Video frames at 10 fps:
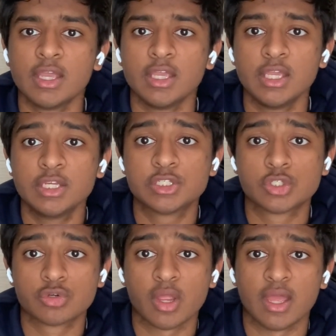Each
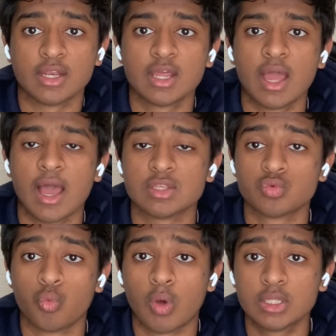strand has
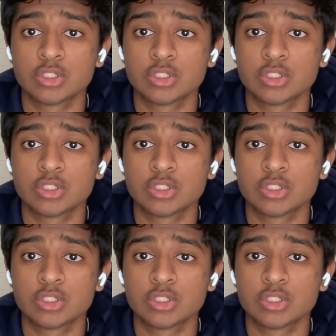one